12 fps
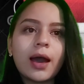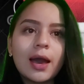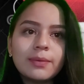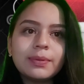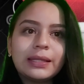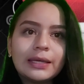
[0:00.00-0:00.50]

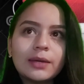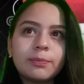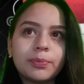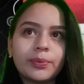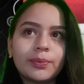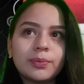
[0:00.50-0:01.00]
I believe
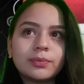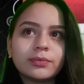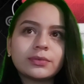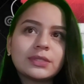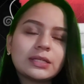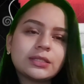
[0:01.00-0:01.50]

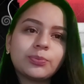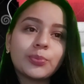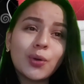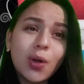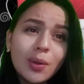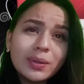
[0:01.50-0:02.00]
that the
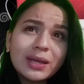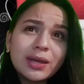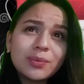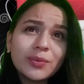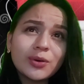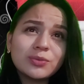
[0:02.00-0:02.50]

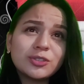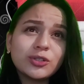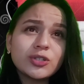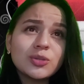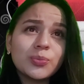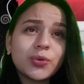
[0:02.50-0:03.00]
problem of
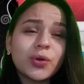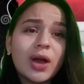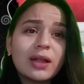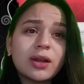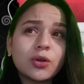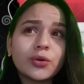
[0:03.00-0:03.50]
Luxembourg
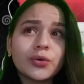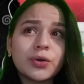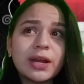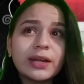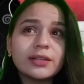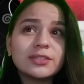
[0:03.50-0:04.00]
are
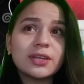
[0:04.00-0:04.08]
already